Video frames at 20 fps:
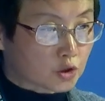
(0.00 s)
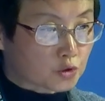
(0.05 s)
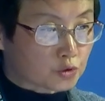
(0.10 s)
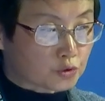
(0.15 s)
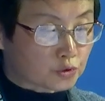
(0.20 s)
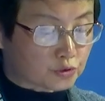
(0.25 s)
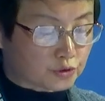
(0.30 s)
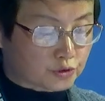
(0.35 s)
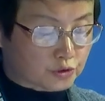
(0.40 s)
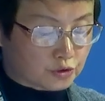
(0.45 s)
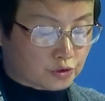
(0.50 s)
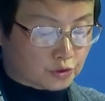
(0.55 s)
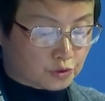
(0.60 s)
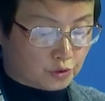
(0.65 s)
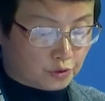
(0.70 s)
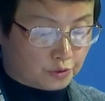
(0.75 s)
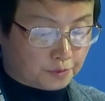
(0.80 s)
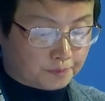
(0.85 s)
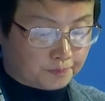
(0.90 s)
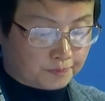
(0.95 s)
Xu
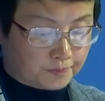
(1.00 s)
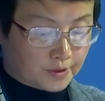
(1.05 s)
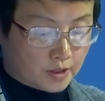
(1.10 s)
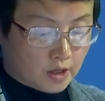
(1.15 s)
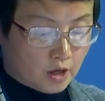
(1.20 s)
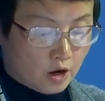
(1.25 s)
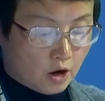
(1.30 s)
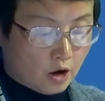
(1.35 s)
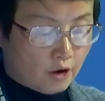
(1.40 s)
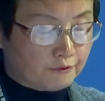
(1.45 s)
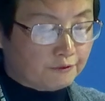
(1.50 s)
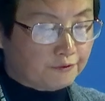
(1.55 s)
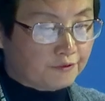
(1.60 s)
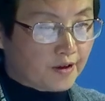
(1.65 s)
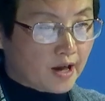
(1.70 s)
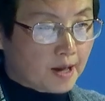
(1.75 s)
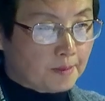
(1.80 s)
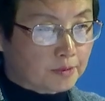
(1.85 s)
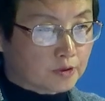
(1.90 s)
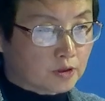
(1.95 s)
Zhiyong, on
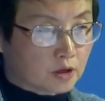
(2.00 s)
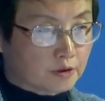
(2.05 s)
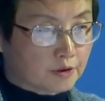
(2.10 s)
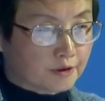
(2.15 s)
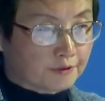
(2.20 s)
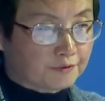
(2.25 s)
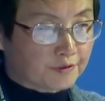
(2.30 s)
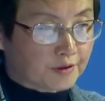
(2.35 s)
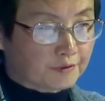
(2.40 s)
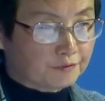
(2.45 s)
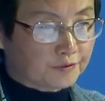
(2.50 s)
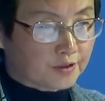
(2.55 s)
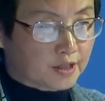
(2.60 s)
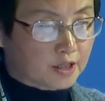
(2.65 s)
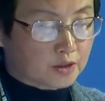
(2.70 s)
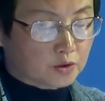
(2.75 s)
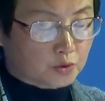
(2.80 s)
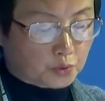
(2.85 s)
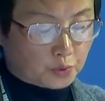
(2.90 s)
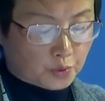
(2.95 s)
February
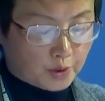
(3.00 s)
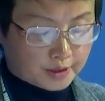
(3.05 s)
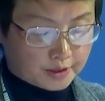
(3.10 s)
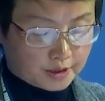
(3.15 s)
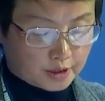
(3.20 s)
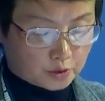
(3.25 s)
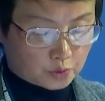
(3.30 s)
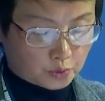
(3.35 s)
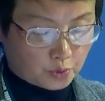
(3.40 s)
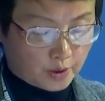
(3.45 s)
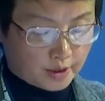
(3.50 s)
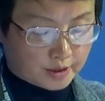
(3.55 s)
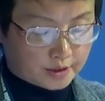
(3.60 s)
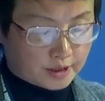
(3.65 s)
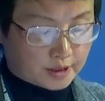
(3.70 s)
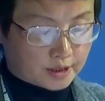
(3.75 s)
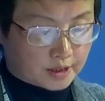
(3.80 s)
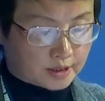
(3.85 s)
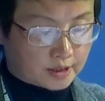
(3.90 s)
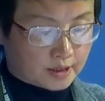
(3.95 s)
15,
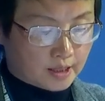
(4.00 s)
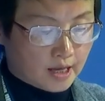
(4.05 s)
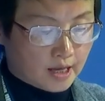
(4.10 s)
2020,